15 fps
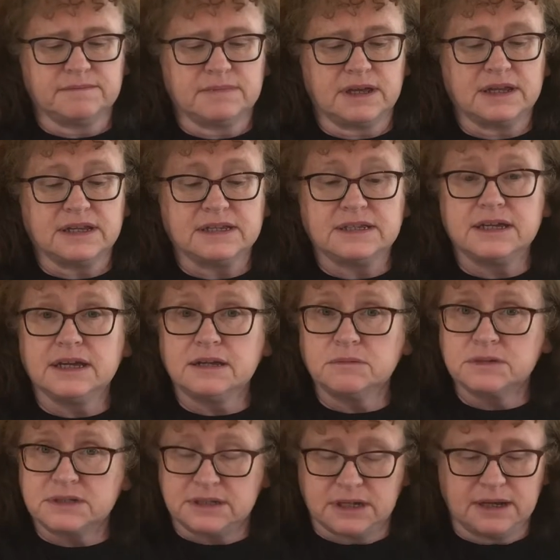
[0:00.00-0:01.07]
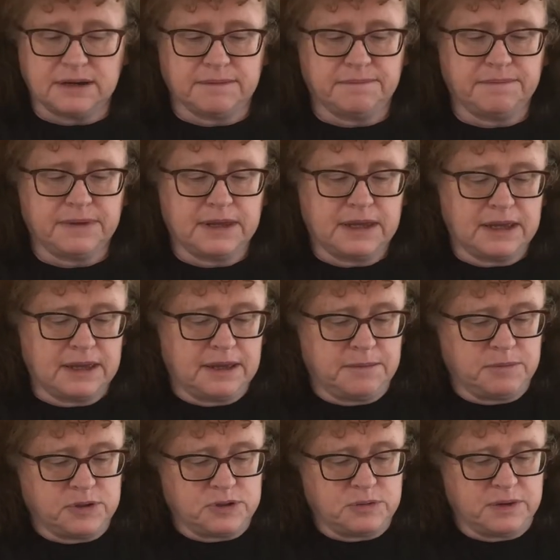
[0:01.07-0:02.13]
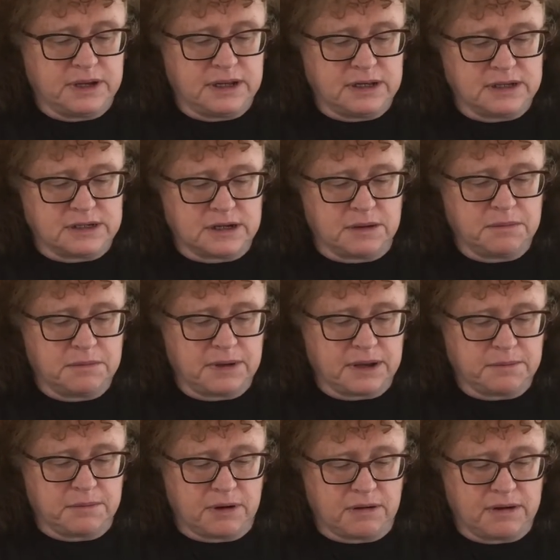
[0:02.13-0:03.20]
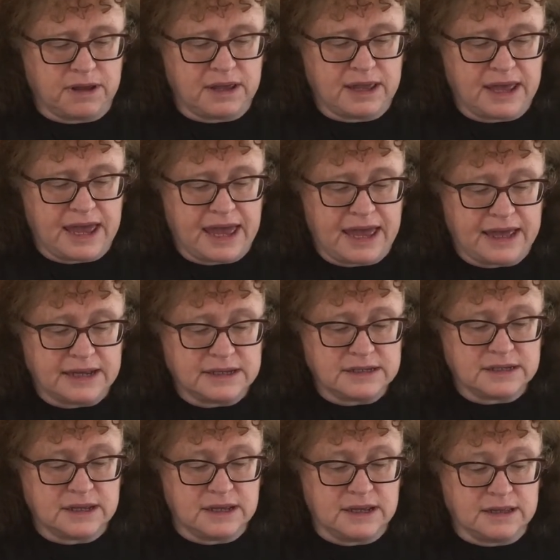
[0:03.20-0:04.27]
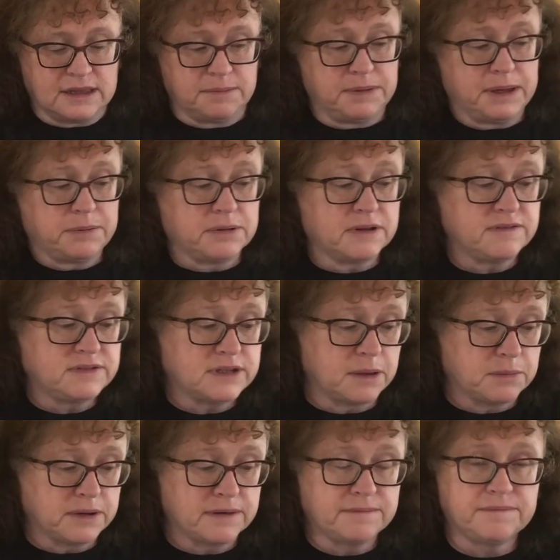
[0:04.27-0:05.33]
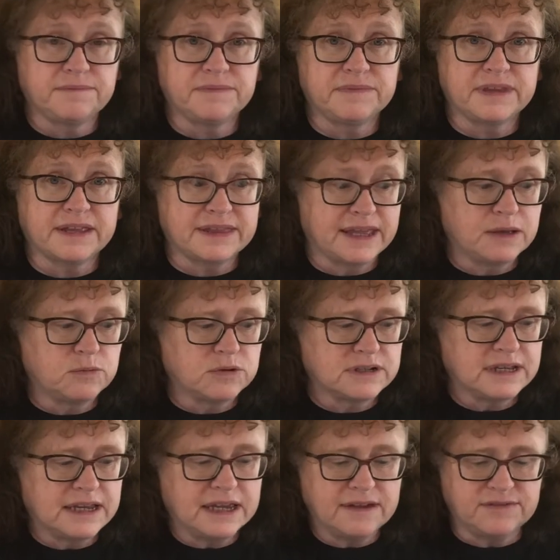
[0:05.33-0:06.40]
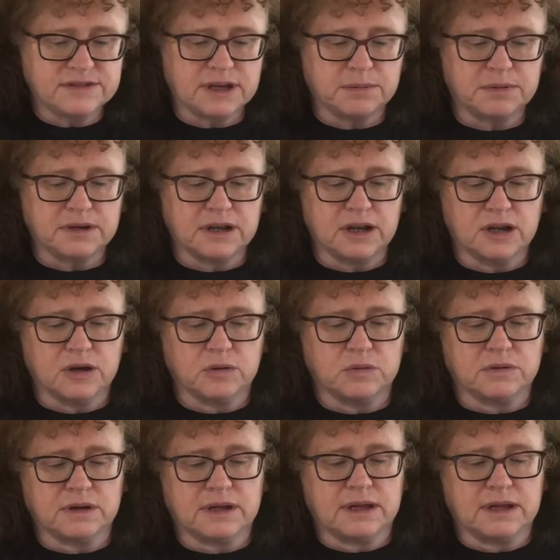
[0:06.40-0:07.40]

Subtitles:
And a deal was done between Dermot MacMurrough and the people of Dublin that they would leave Dublin alone.